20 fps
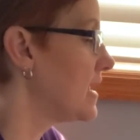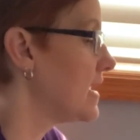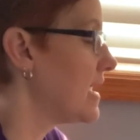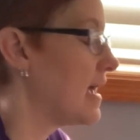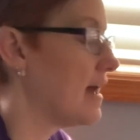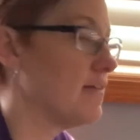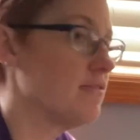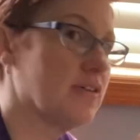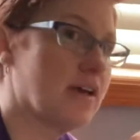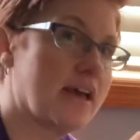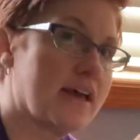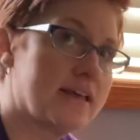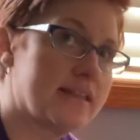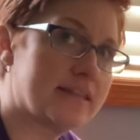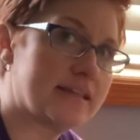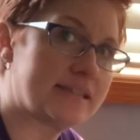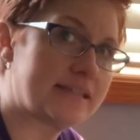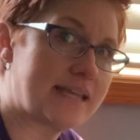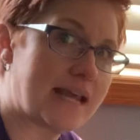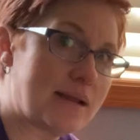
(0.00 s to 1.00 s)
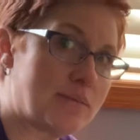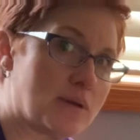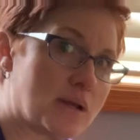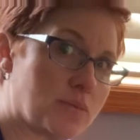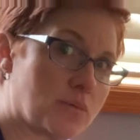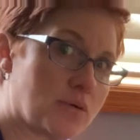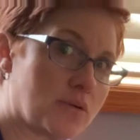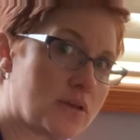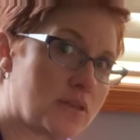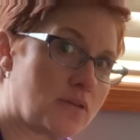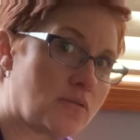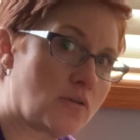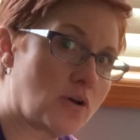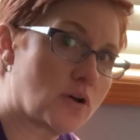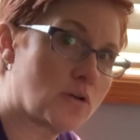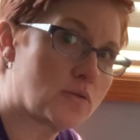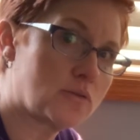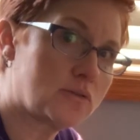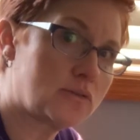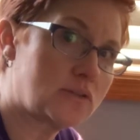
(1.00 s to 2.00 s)
have the same number in the
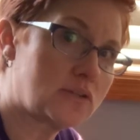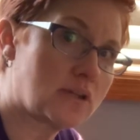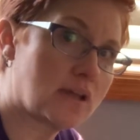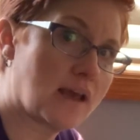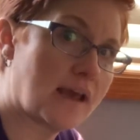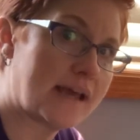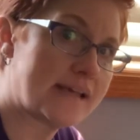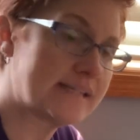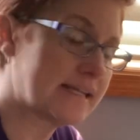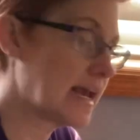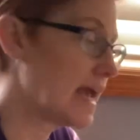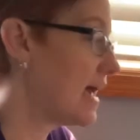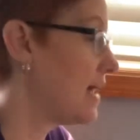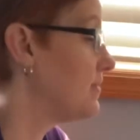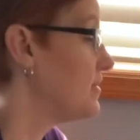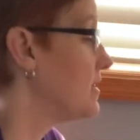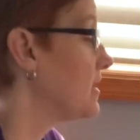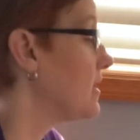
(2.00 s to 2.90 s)
rows as I have in the